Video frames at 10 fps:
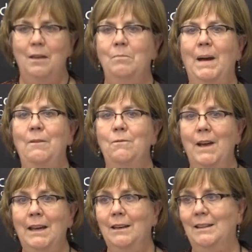By
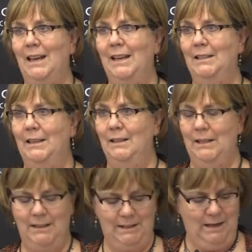recognizing
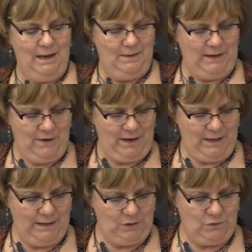this, the
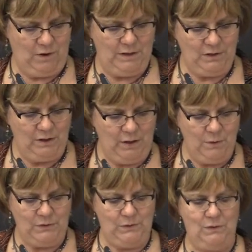audience draws
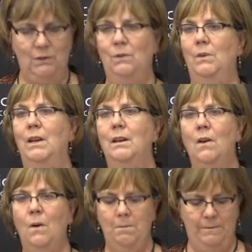closer to and
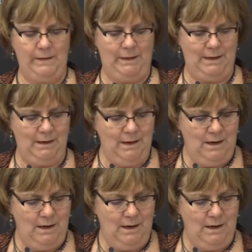hopefully